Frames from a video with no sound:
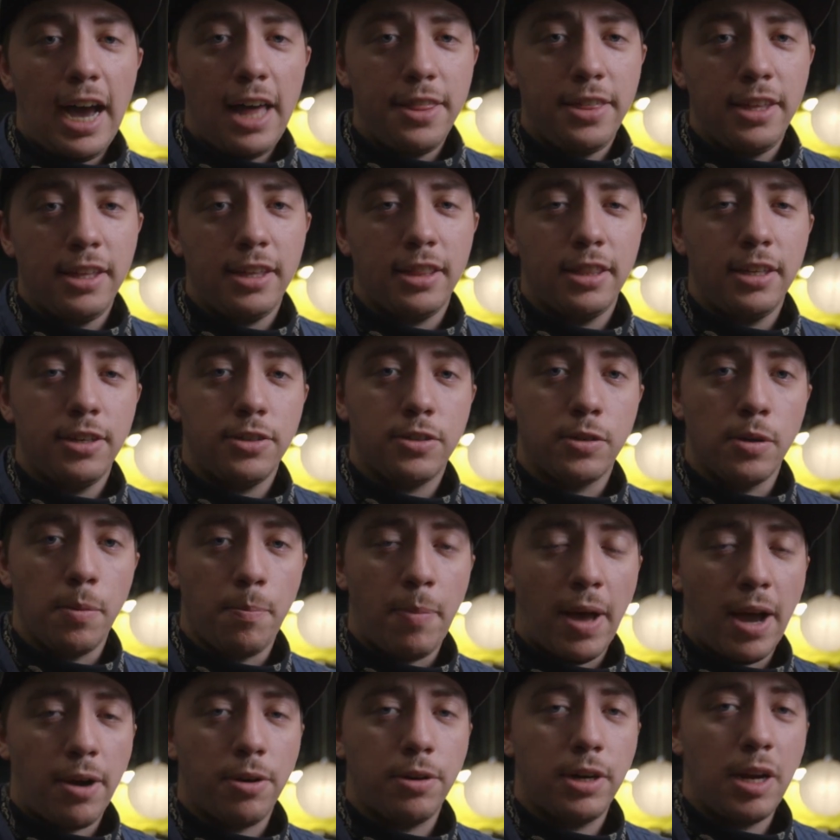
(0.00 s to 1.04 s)
I think this
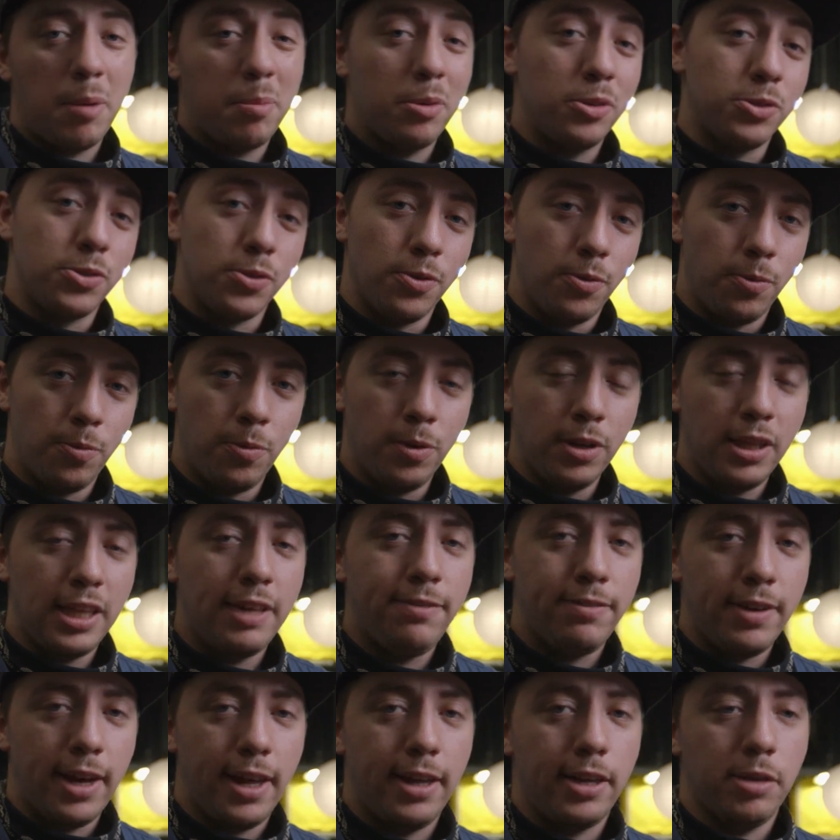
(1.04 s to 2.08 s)
power adapter is really
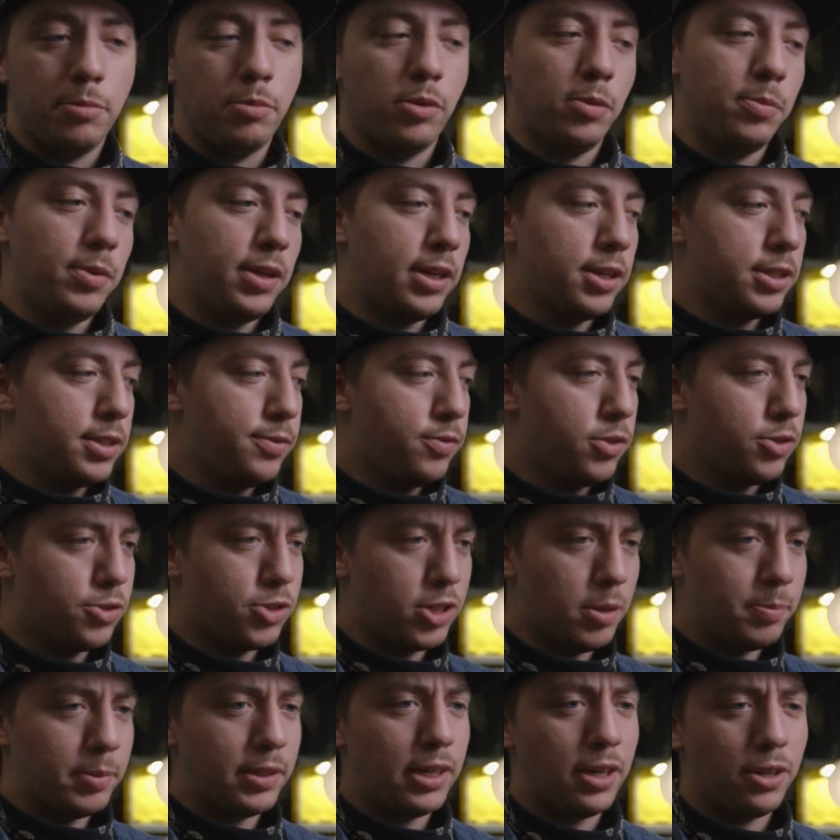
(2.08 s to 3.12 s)
valuable because if you're
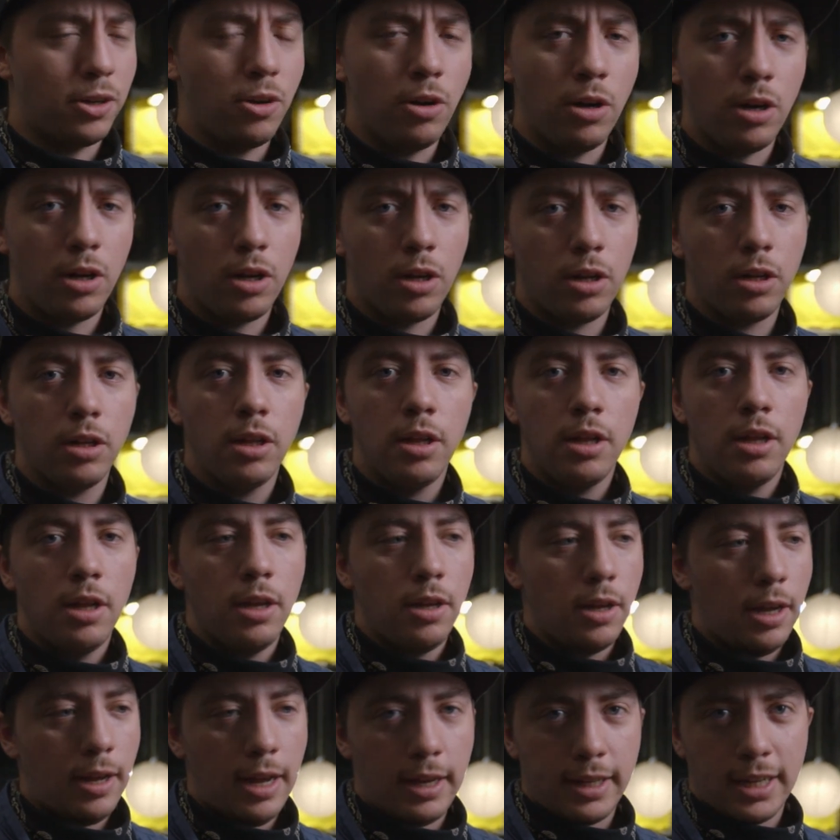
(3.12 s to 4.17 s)
jumping on a call
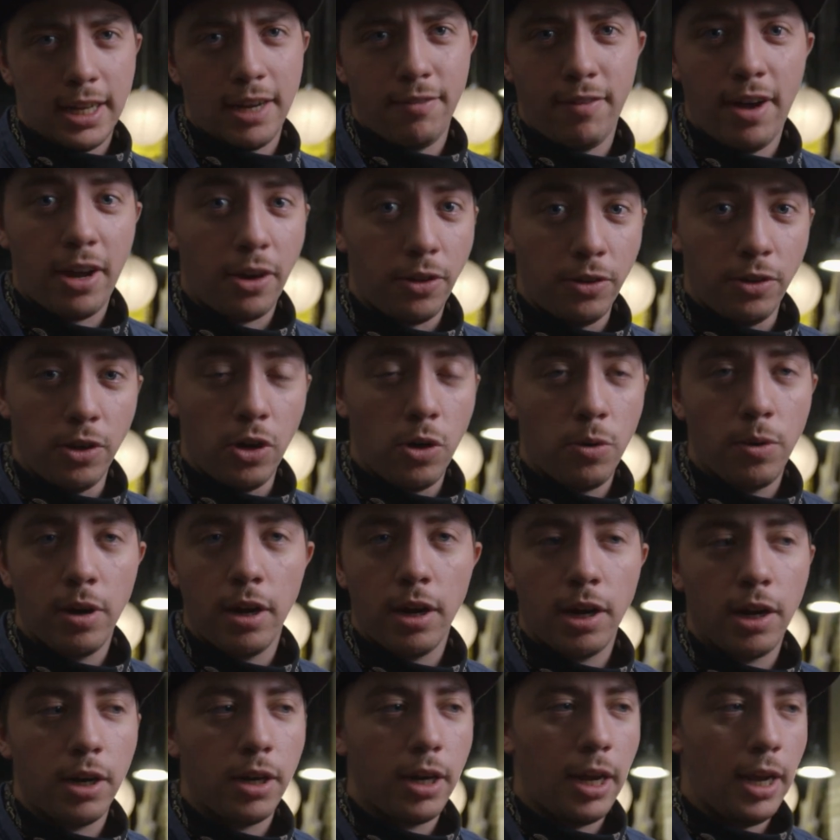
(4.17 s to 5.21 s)
kind of out of
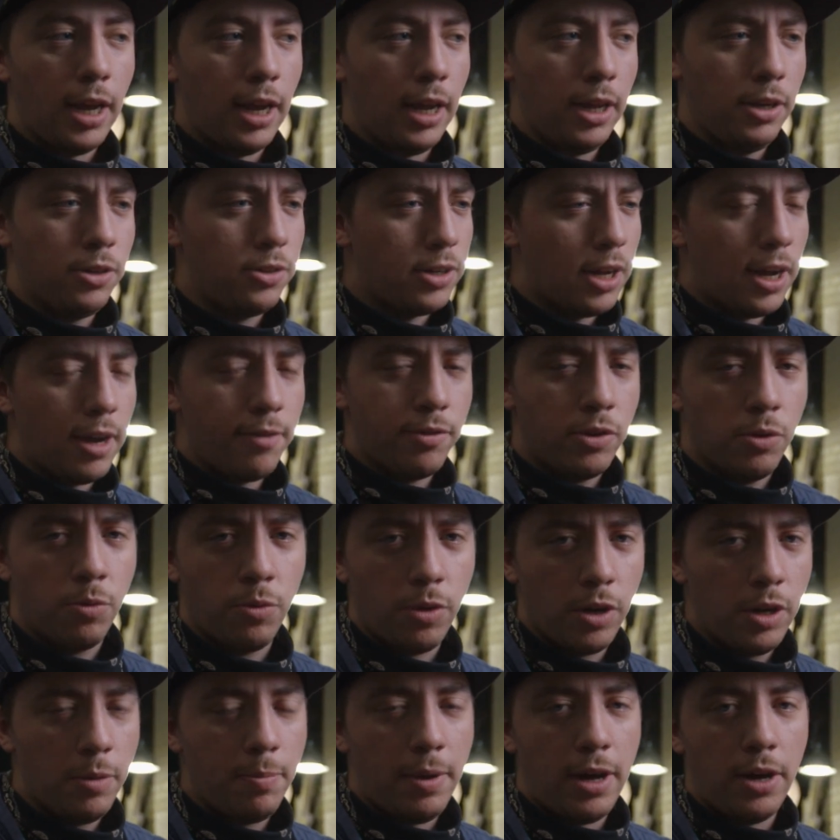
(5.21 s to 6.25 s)
nowhere and you're not having to
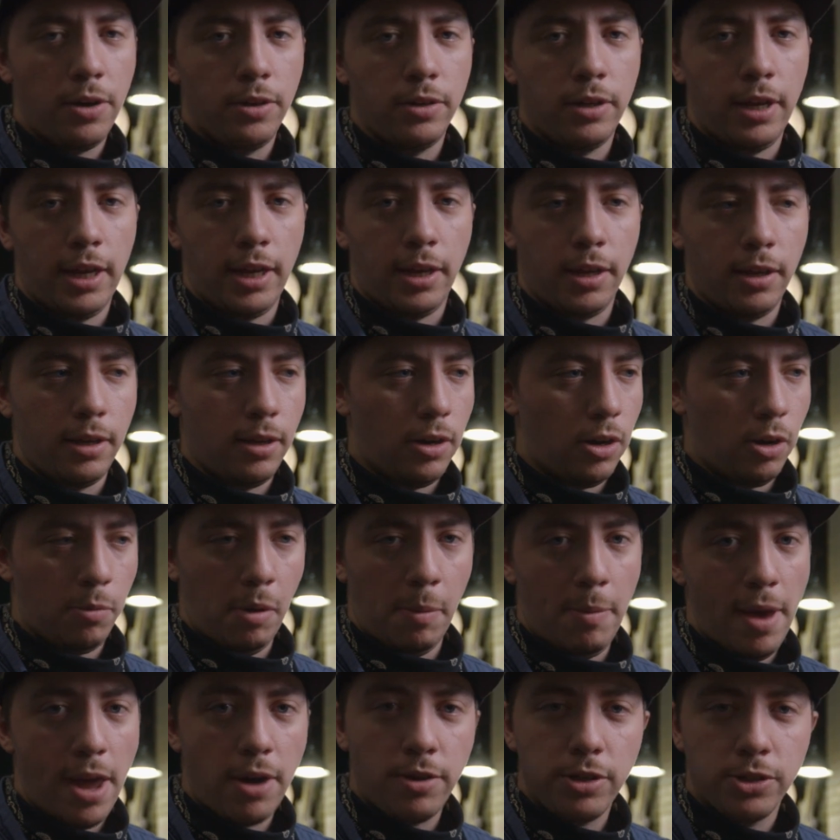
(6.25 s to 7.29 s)
worry about like, are my
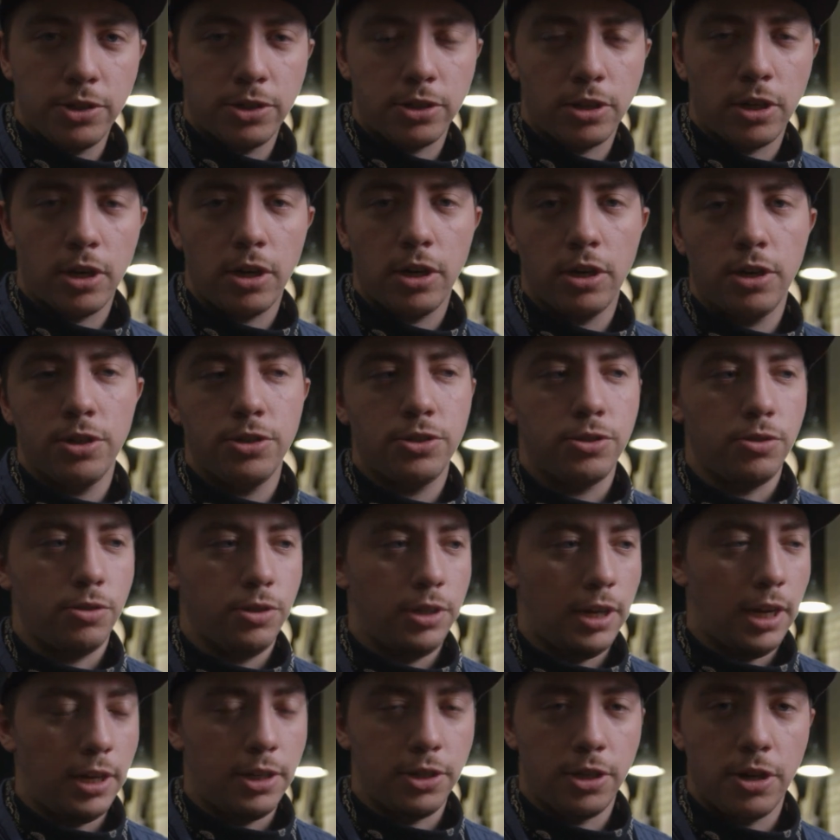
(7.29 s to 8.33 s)
batteries charged or
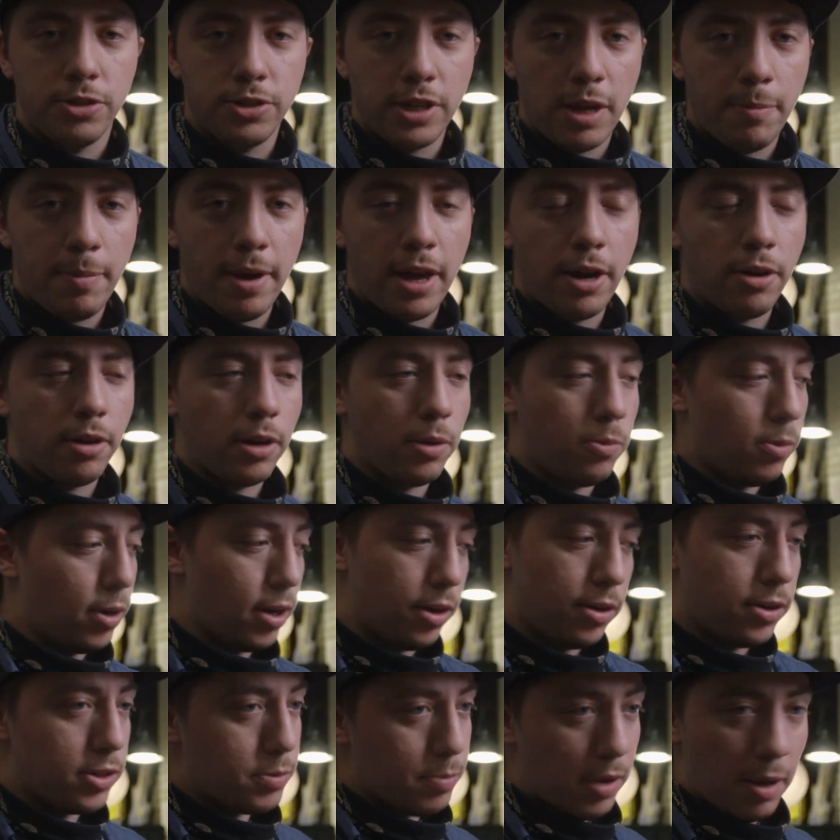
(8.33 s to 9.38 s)
did I charge that battery?
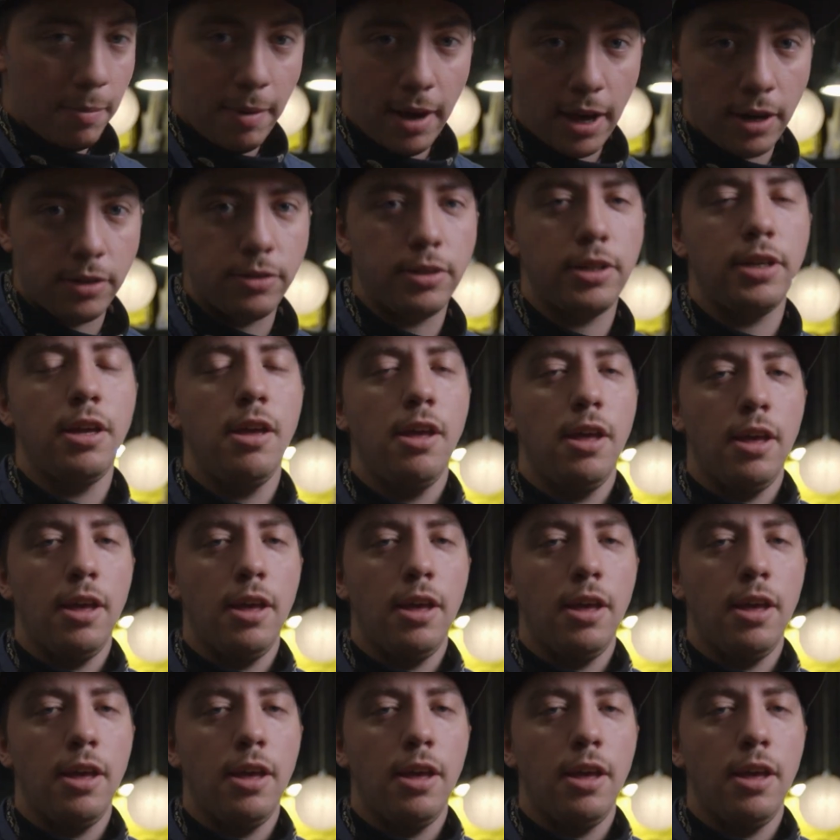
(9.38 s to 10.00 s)
Where is my battery?